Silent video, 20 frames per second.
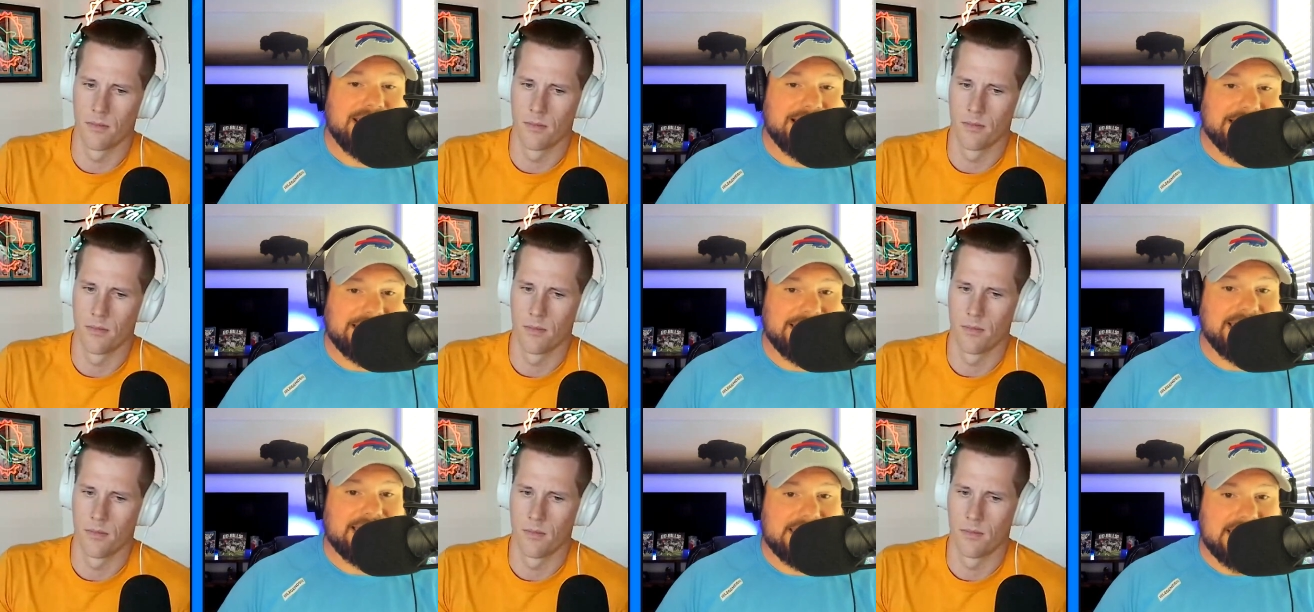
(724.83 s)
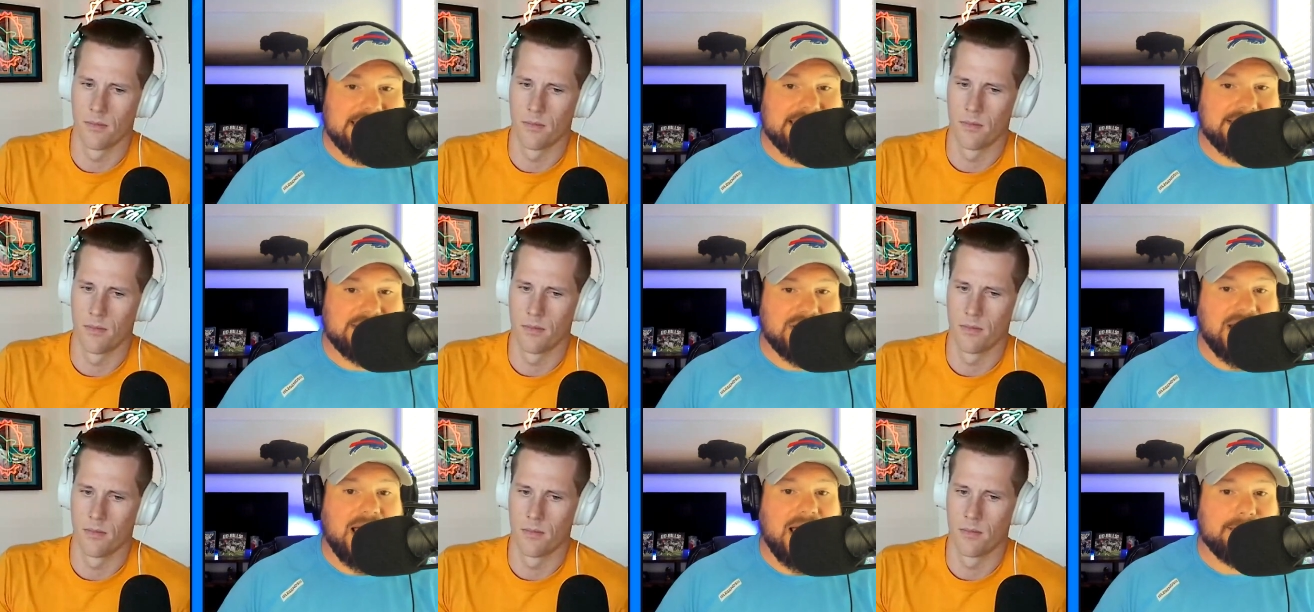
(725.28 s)
Speaker 1: LinkedIn
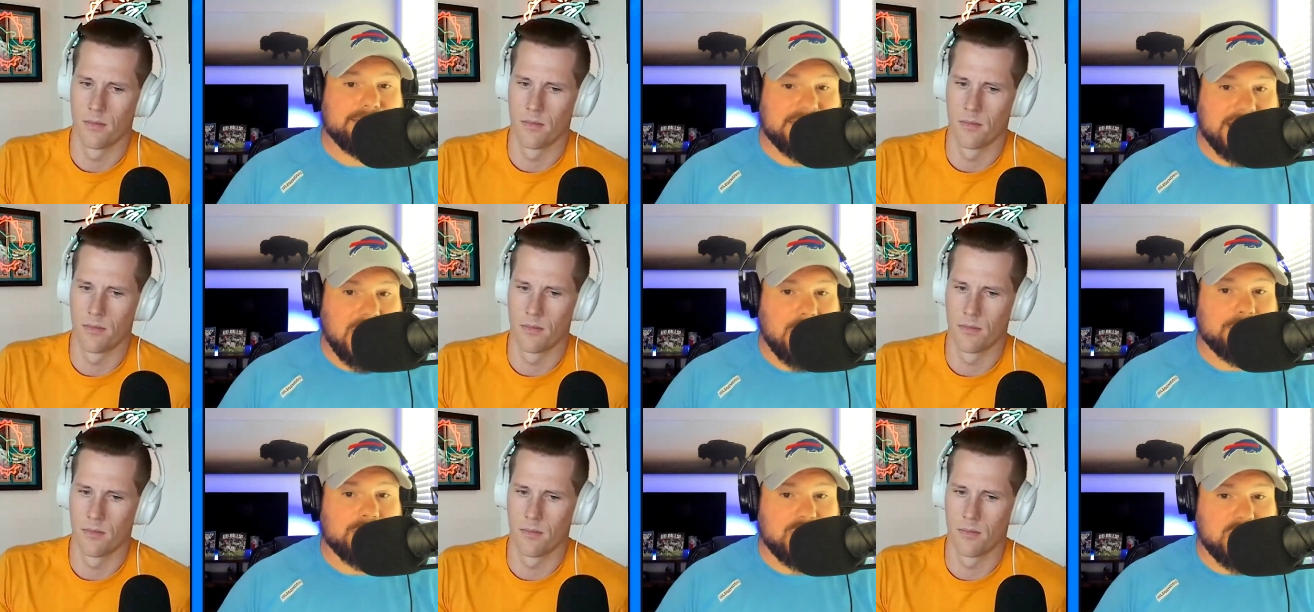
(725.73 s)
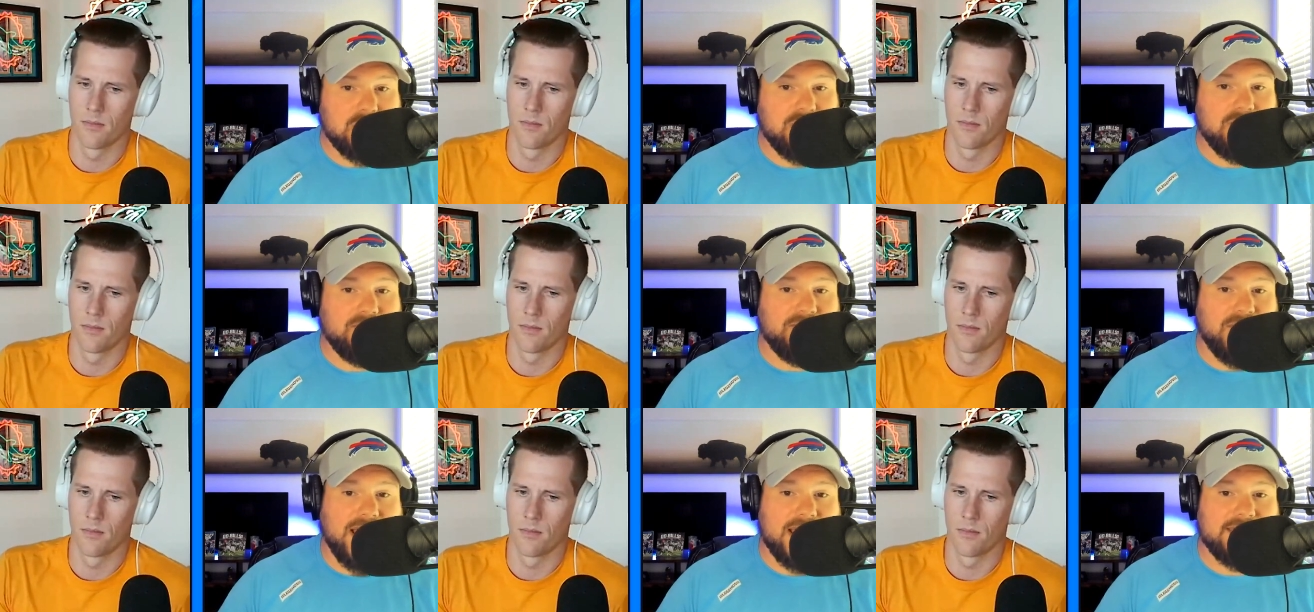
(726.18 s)
Jobs helps you
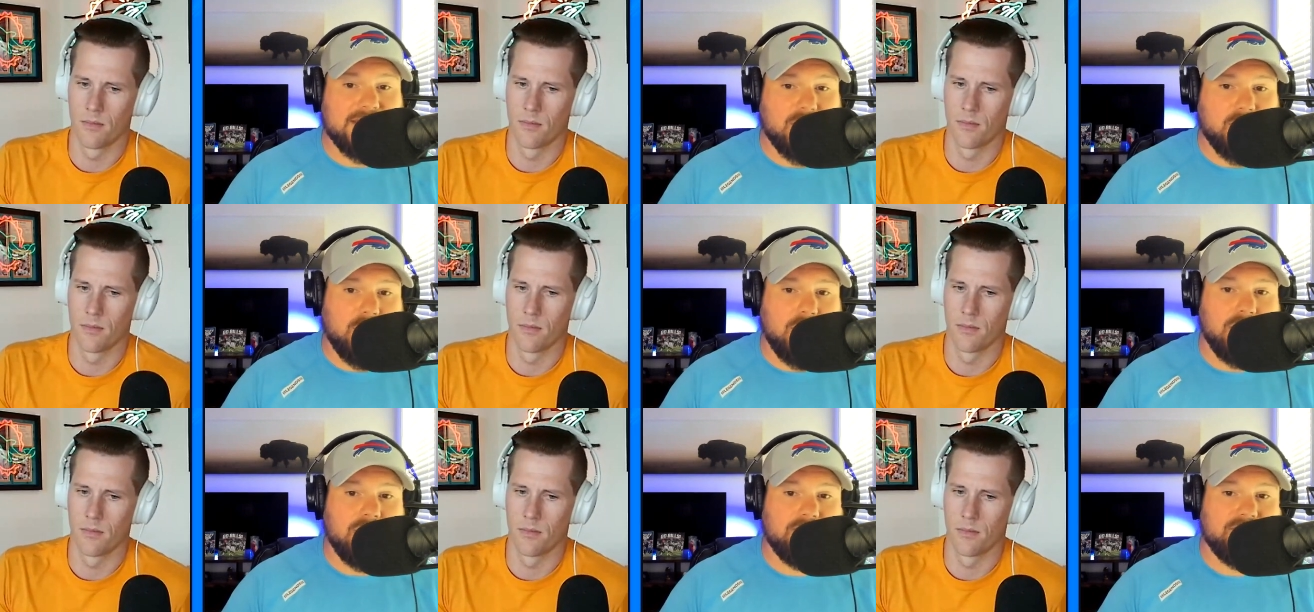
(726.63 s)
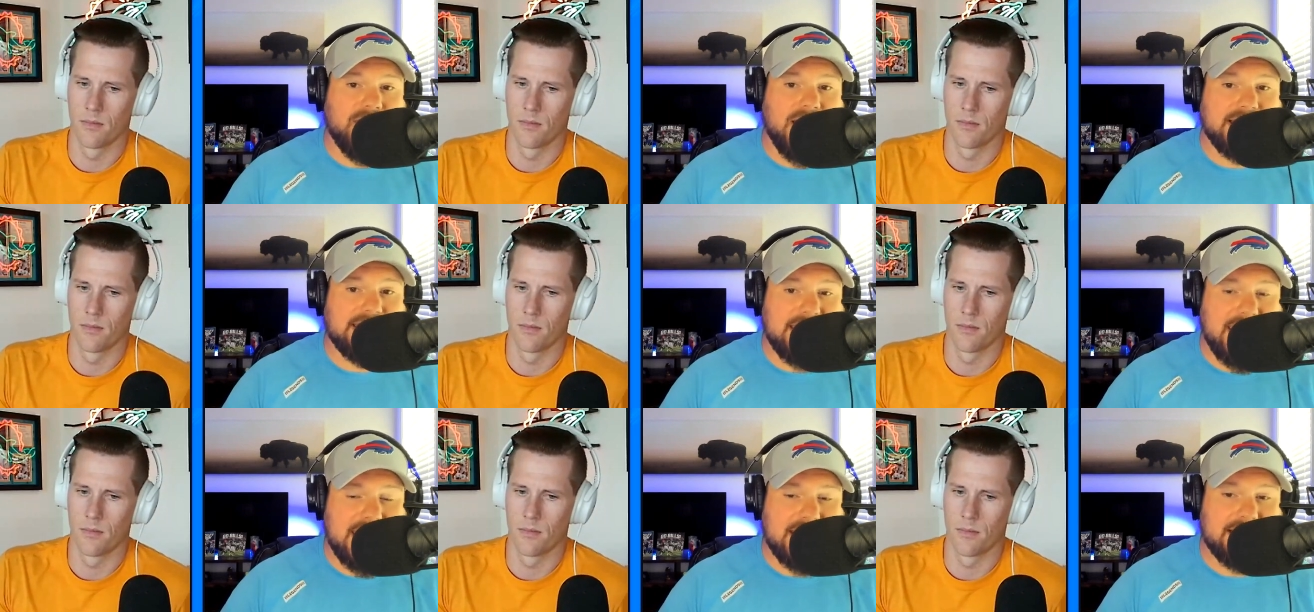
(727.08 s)
find the
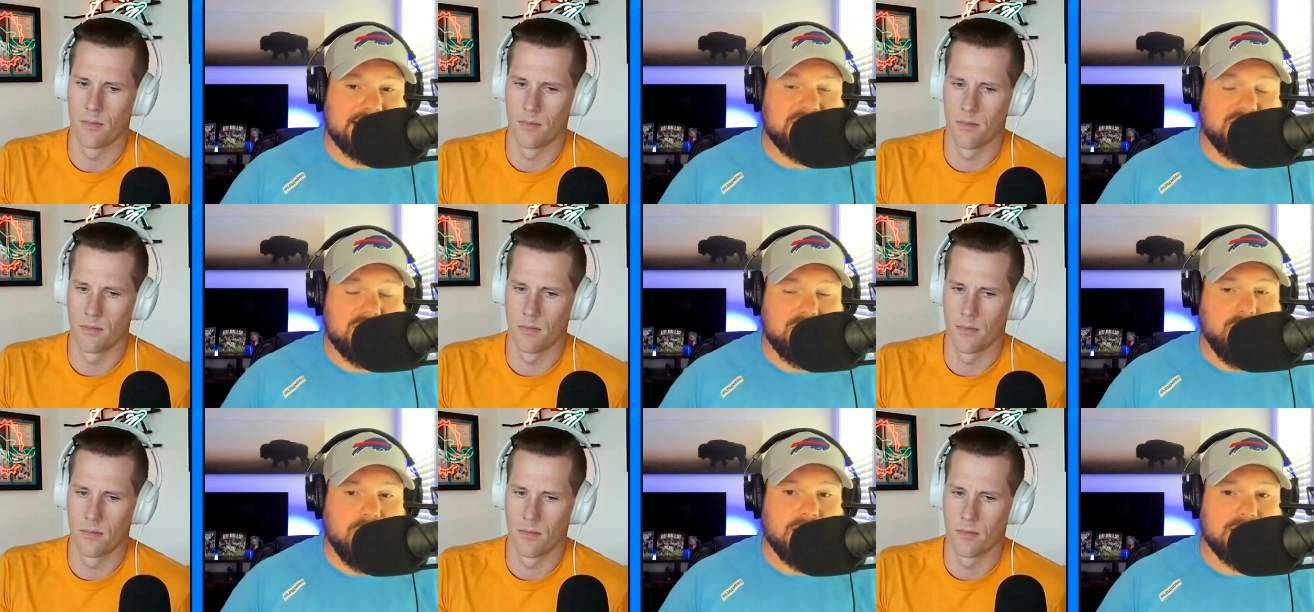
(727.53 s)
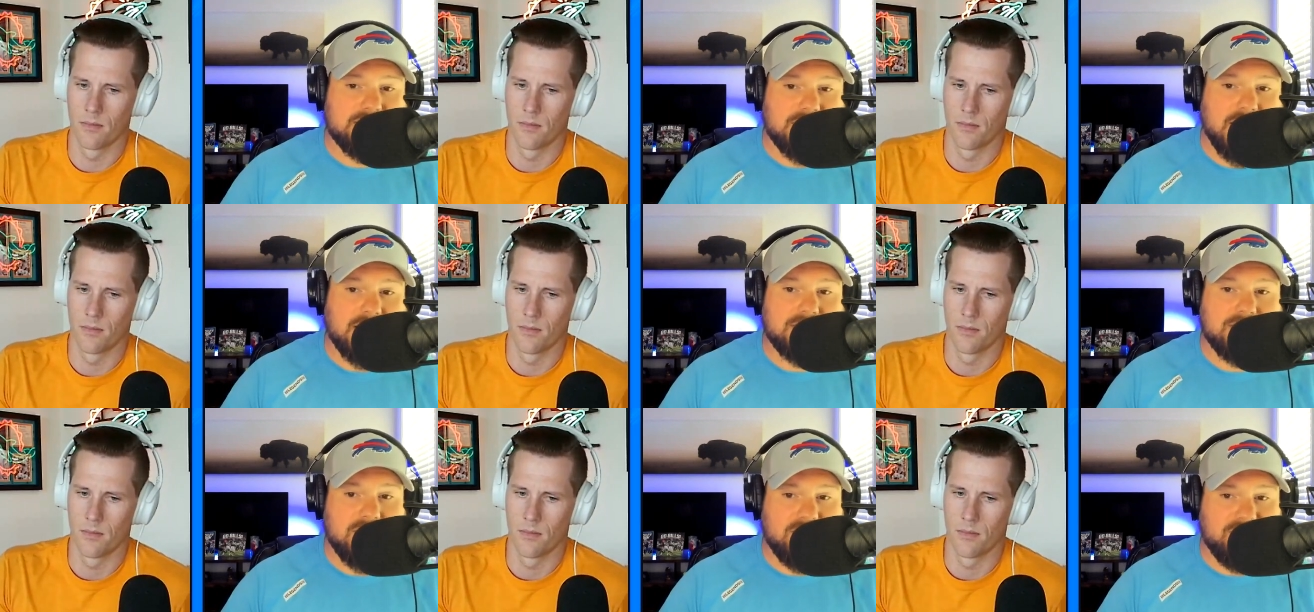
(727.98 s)
qualified candidates you want to
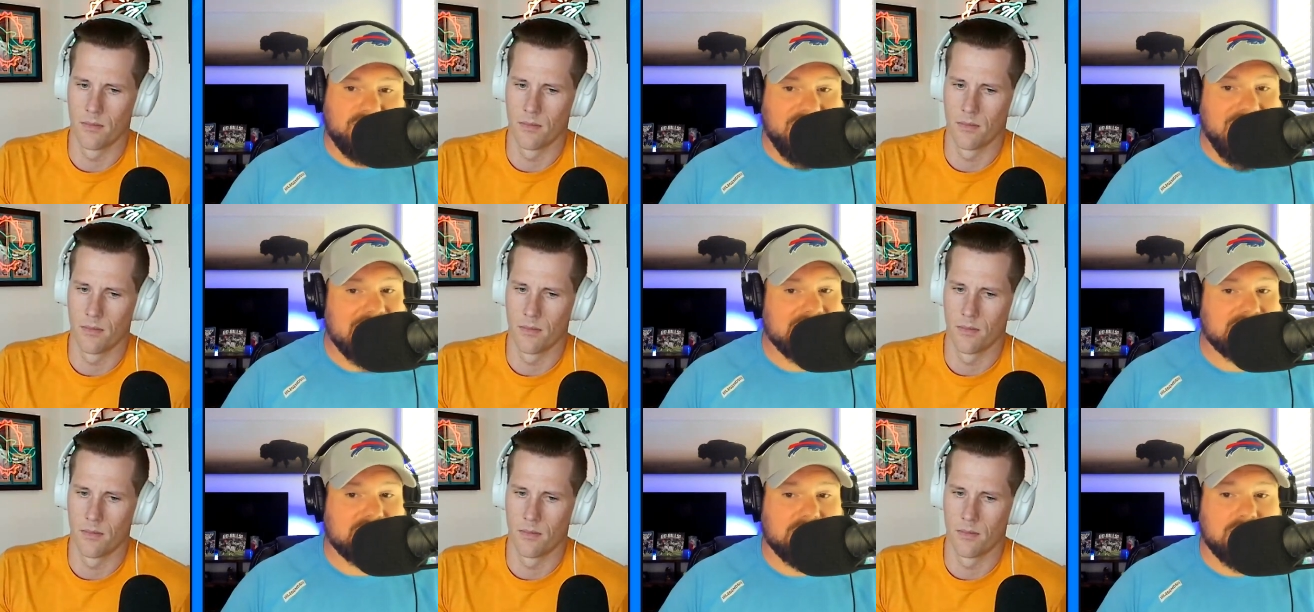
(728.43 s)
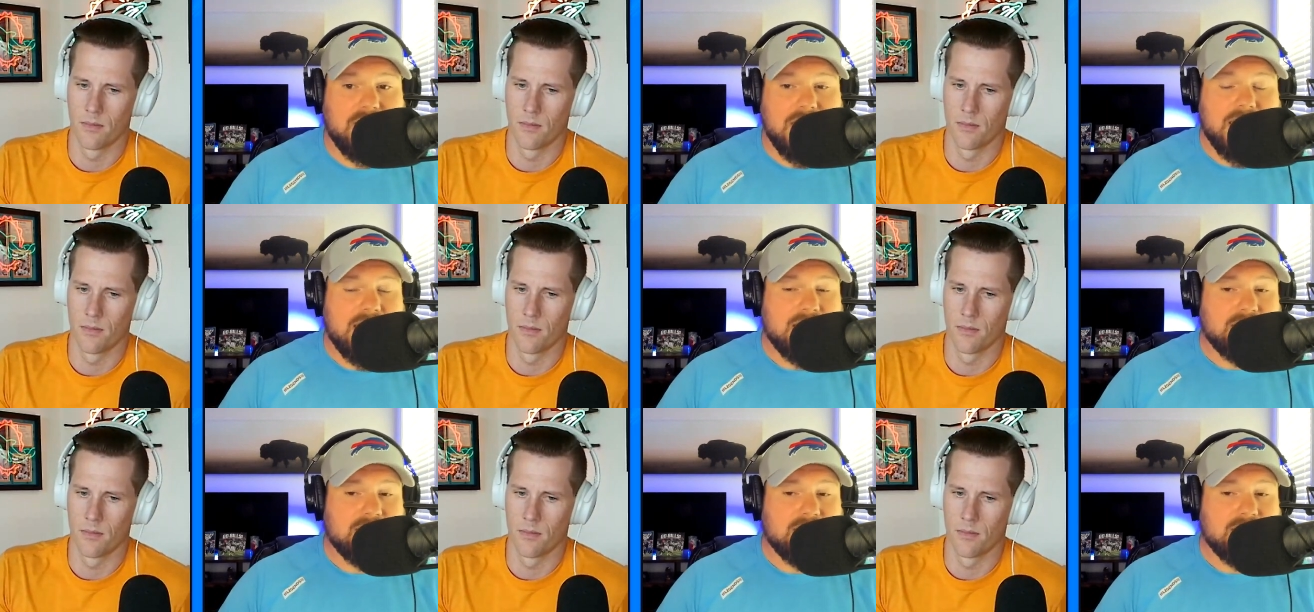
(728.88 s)
talk to faster.